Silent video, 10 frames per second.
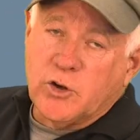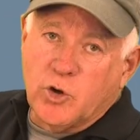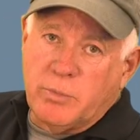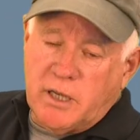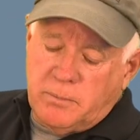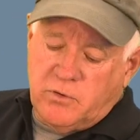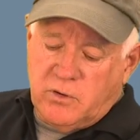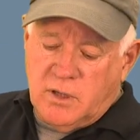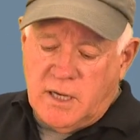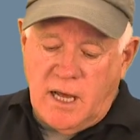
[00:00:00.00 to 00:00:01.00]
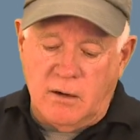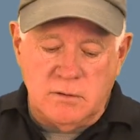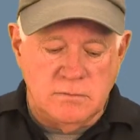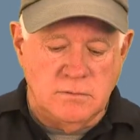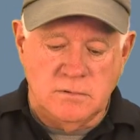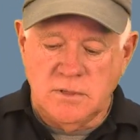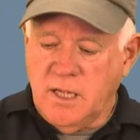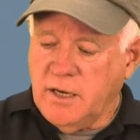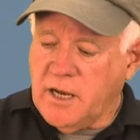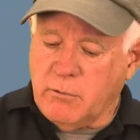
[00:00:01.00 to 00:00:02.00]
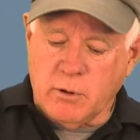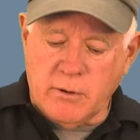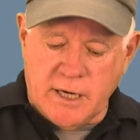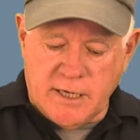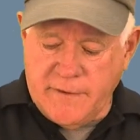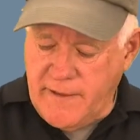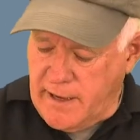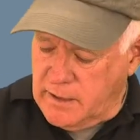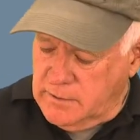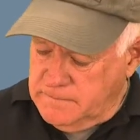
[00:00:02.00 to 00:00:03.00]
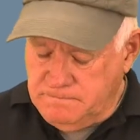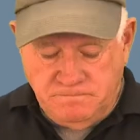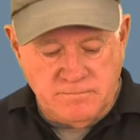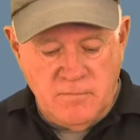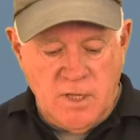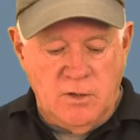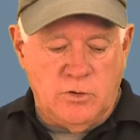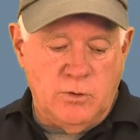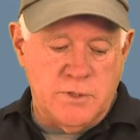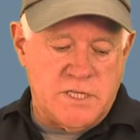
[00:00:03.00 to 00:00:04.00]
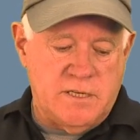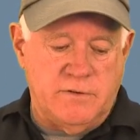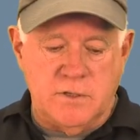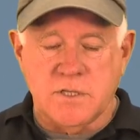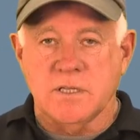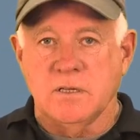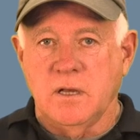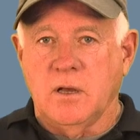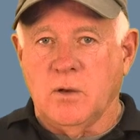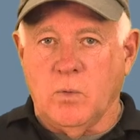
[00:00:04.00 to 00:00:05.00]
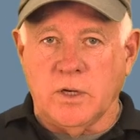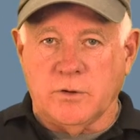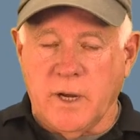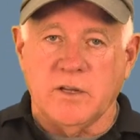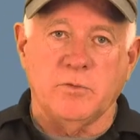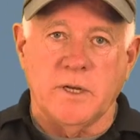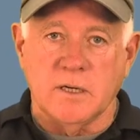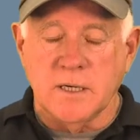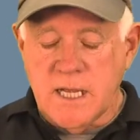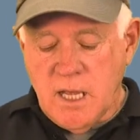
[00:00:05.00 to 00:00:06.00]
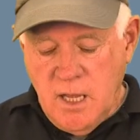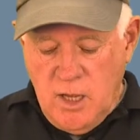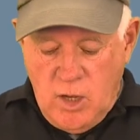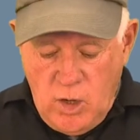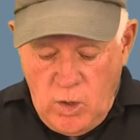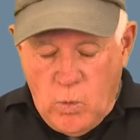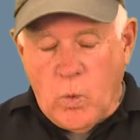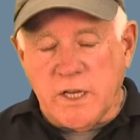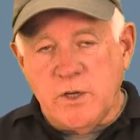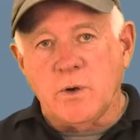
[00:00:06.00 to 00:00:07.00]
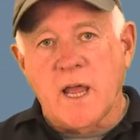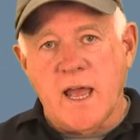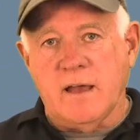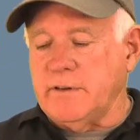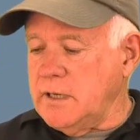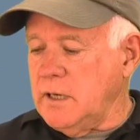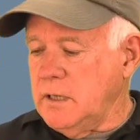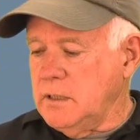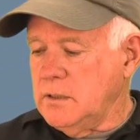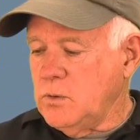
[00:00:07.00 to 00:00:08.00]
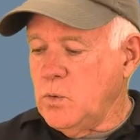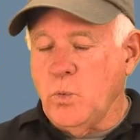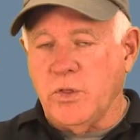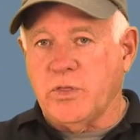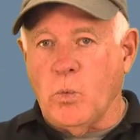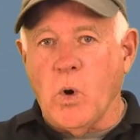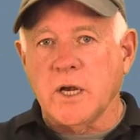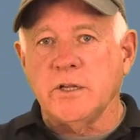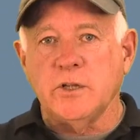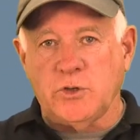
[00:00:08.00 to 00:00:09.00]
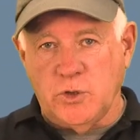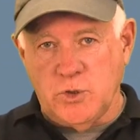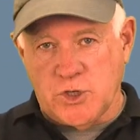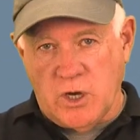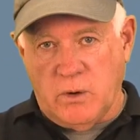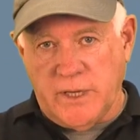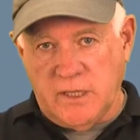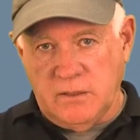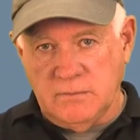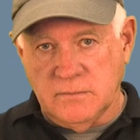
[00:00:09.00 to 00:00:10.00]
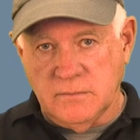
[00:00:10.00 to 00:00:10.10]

Two beeps, now. Now we're running on that. Two receivers, one transmitter. When you have it with the one and the two showing,